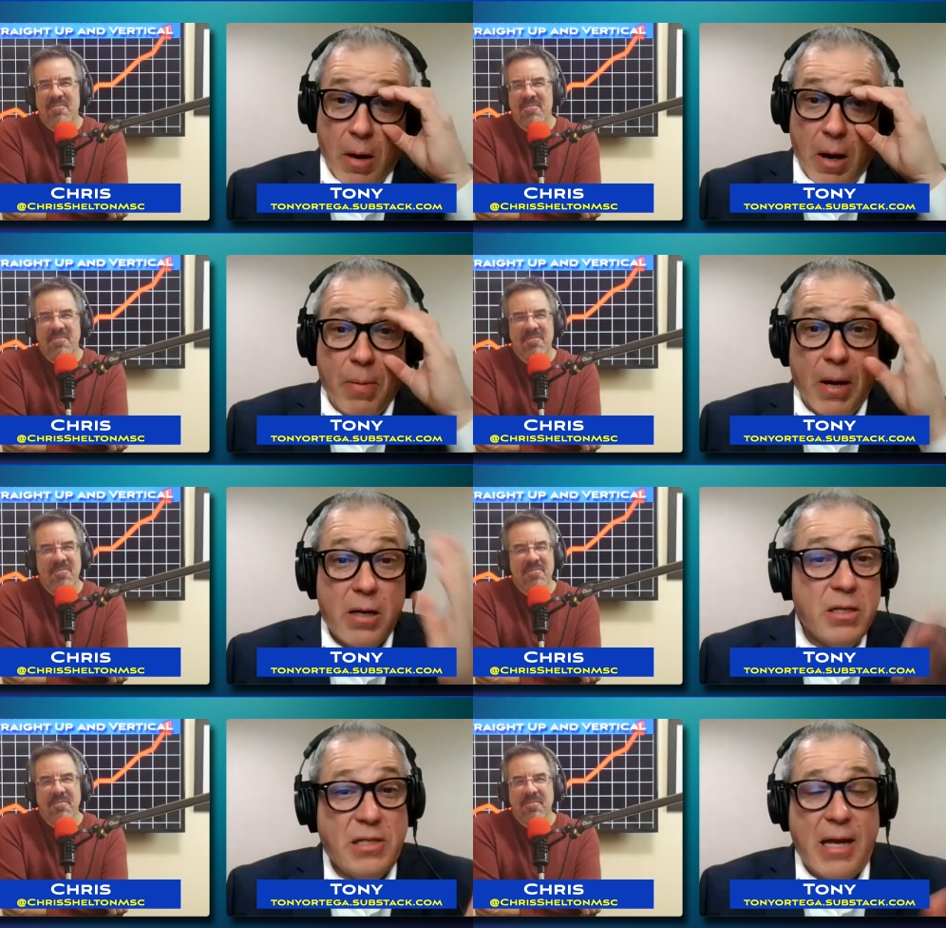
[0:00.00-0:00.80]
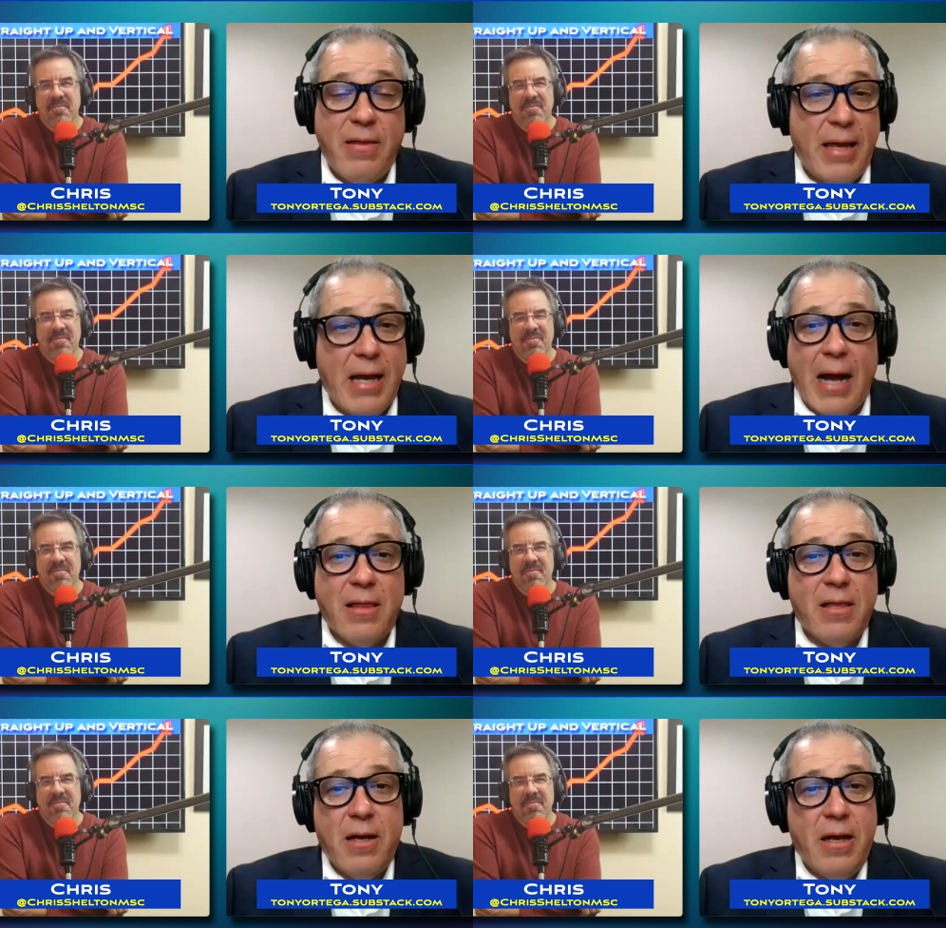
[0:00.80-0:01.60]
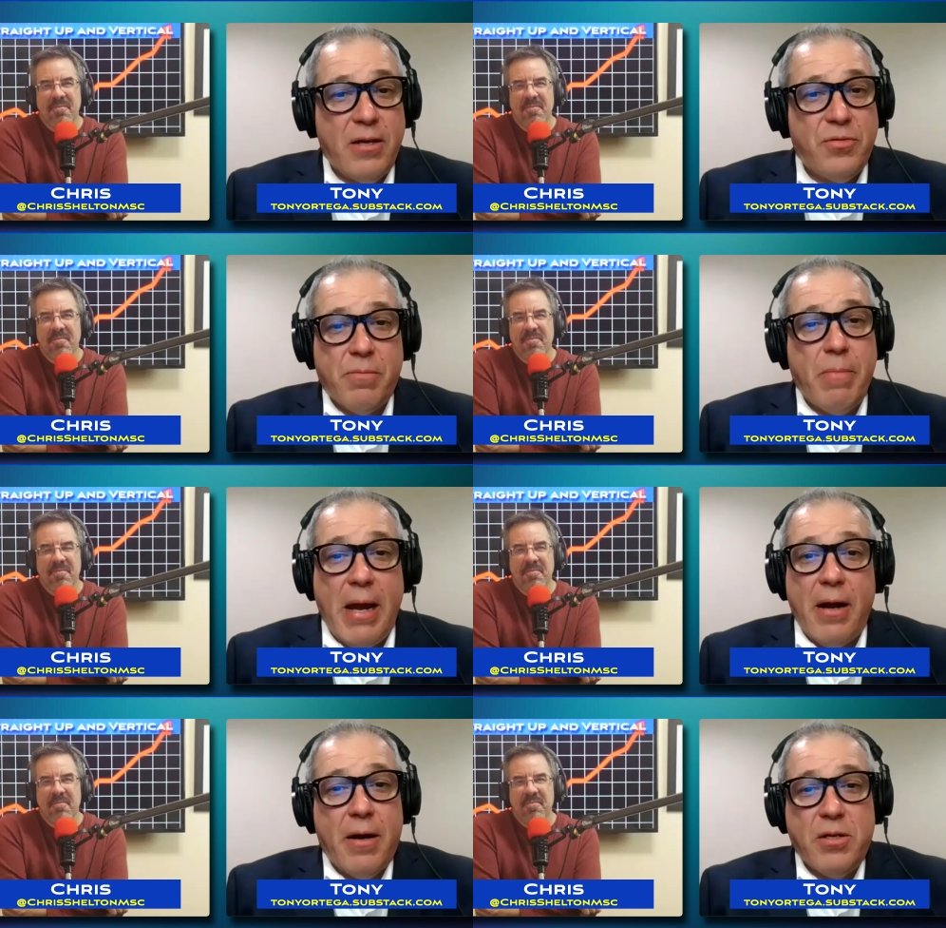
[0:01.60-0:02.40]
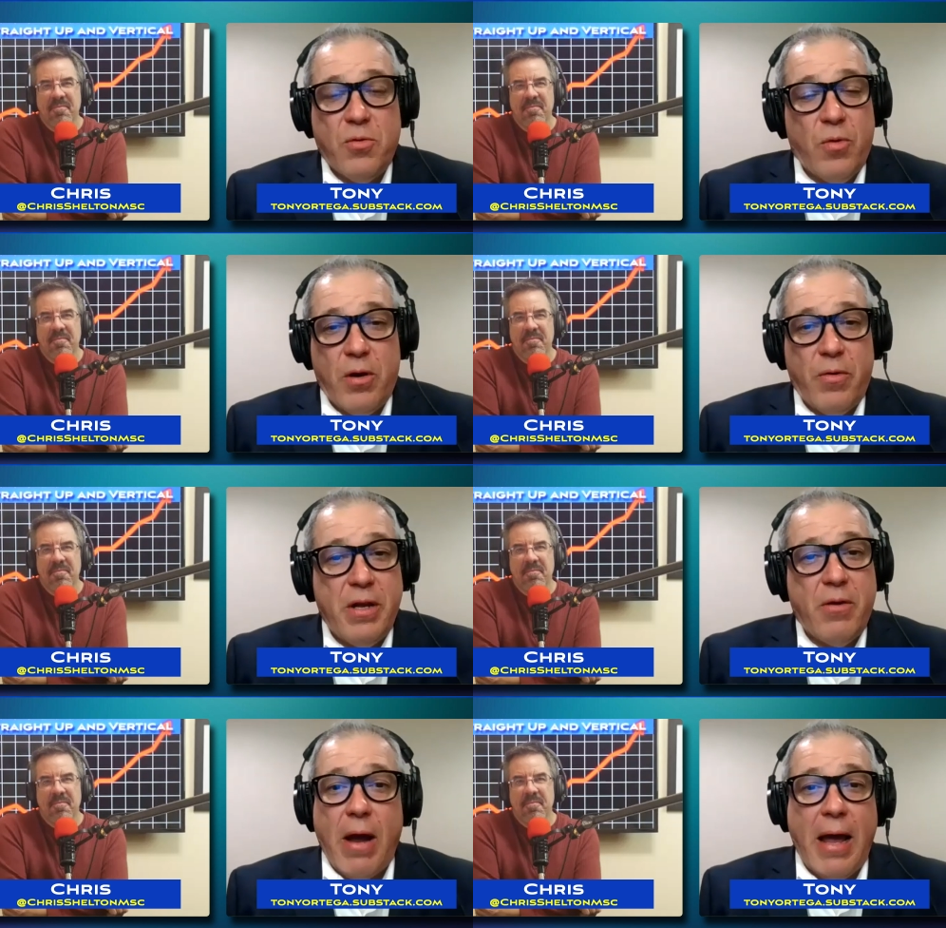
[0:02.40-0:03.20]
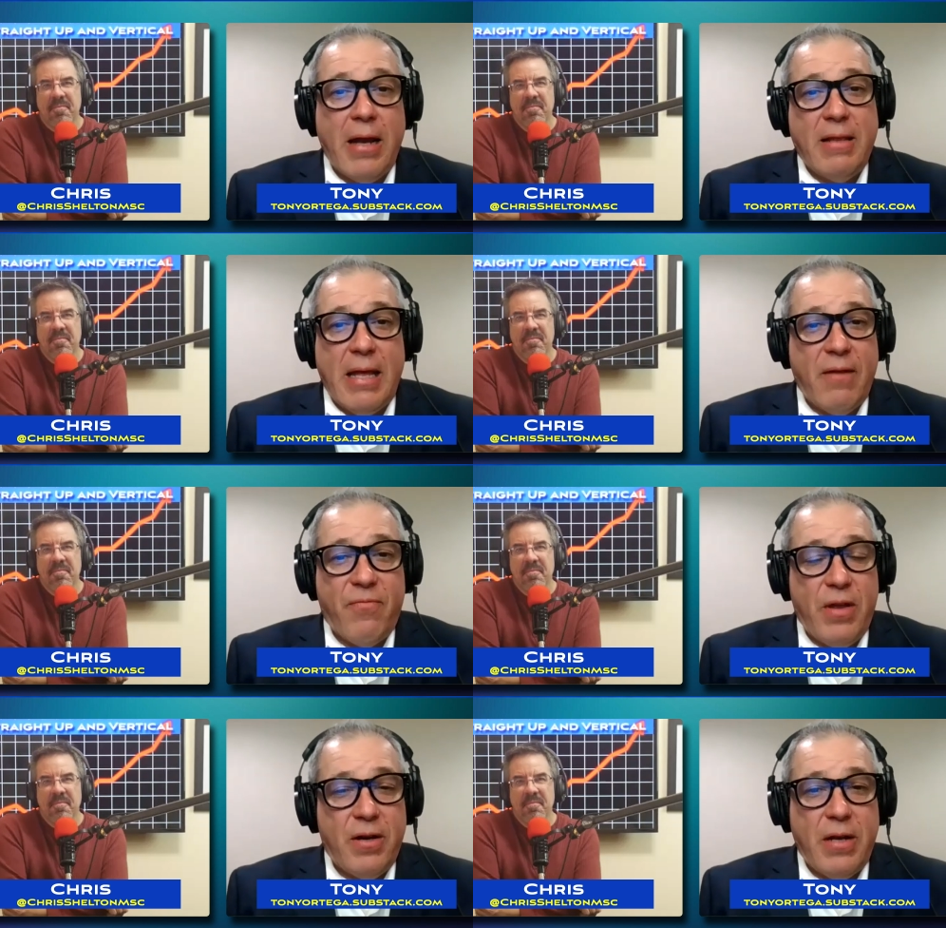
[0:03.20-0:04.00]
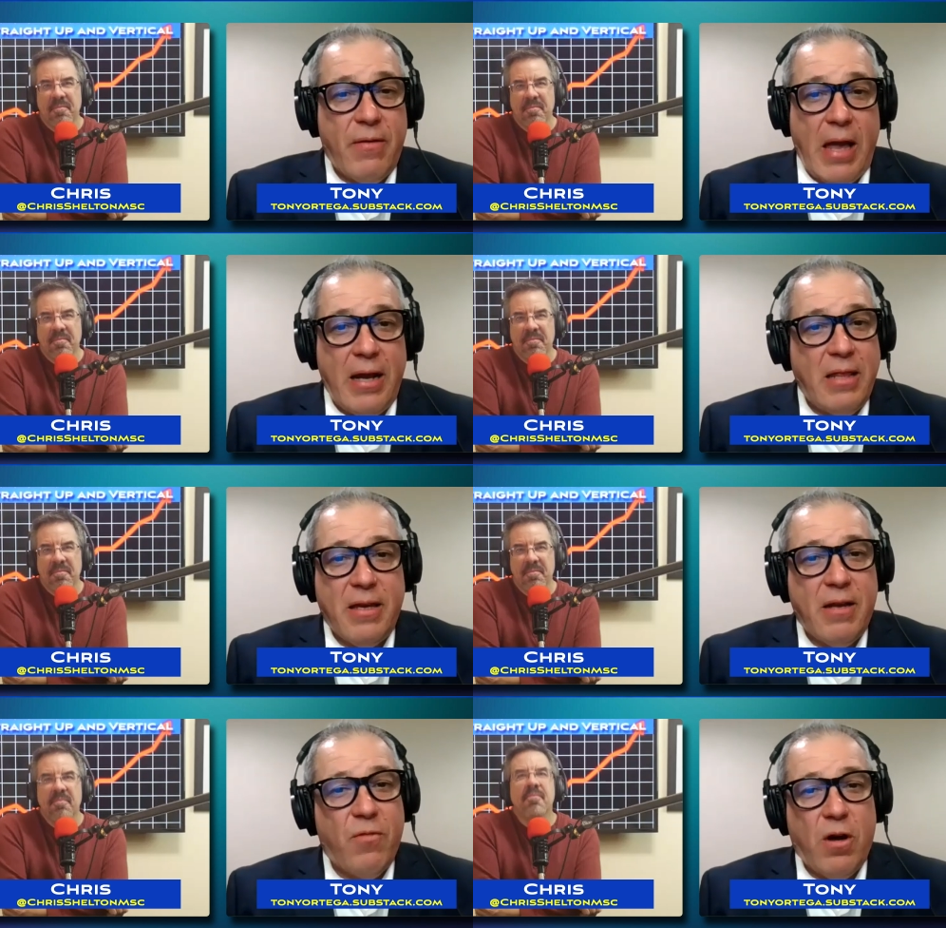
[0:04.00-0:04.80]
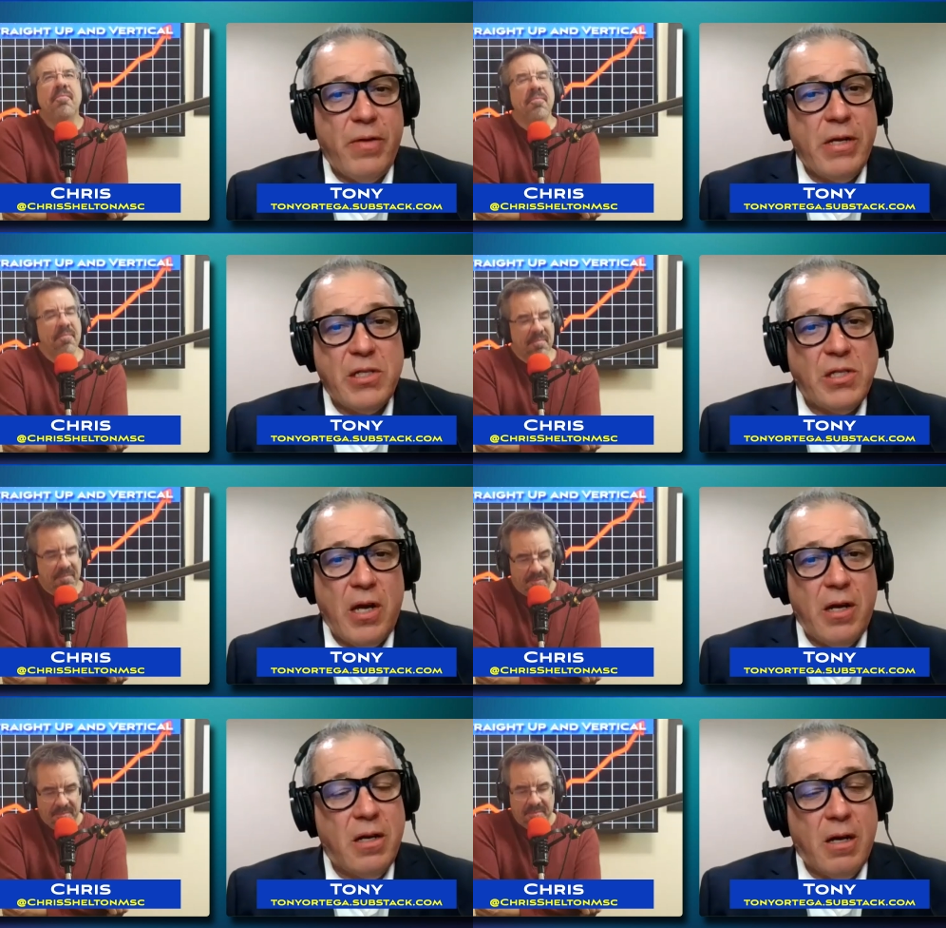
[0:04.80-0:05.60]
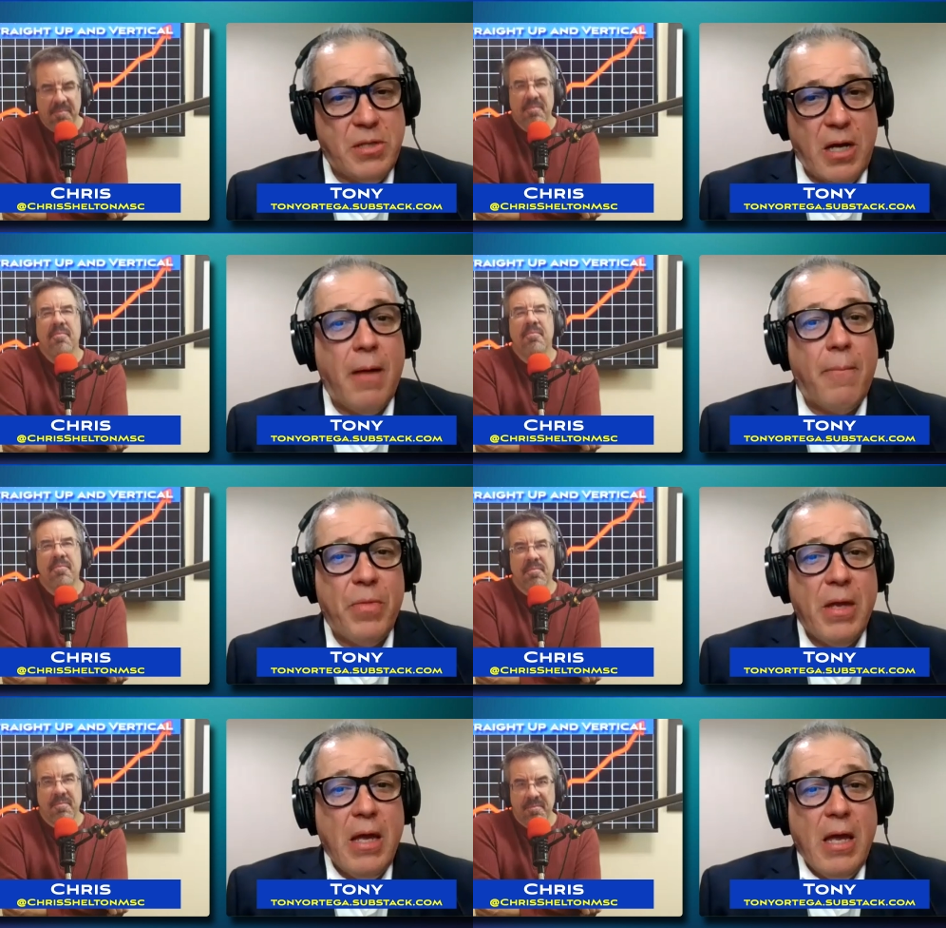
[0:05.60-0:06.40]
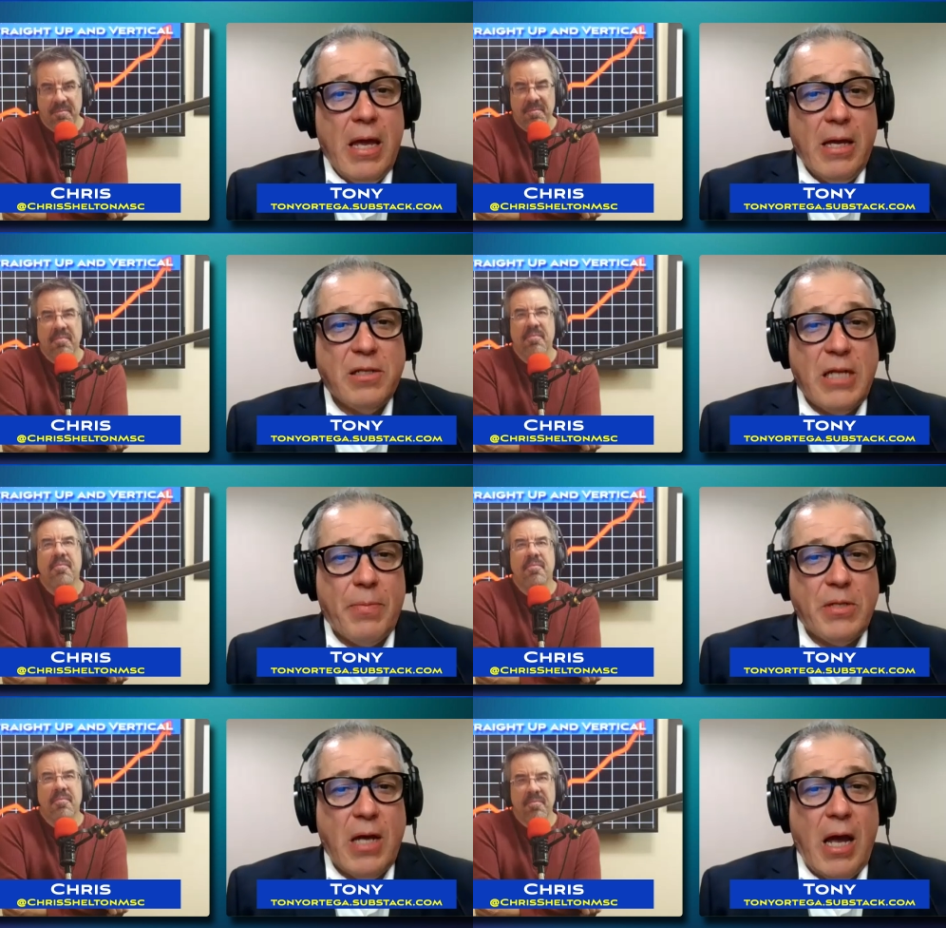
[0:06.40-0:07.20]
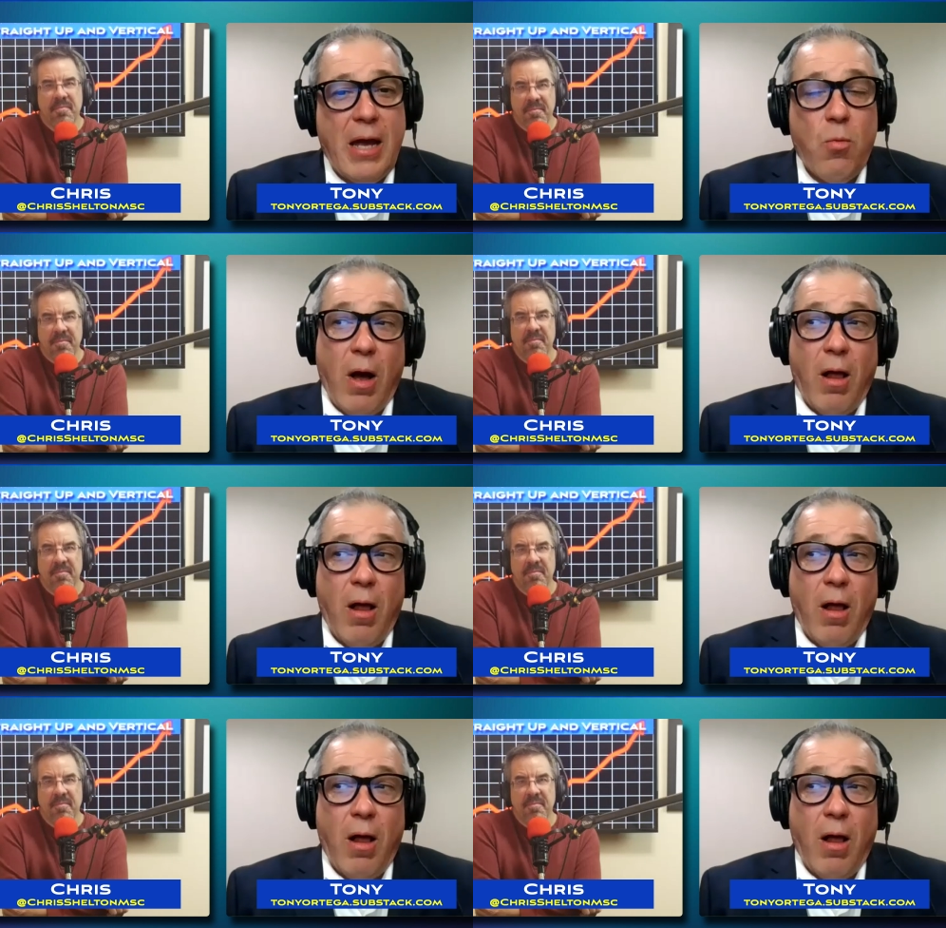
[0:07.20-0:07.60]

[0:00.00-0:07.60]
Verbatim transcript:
Speaker 1: uh, Bunker said they got the interim mayor to agree in writing that if there if anything involving his son comes up, he'll step aside.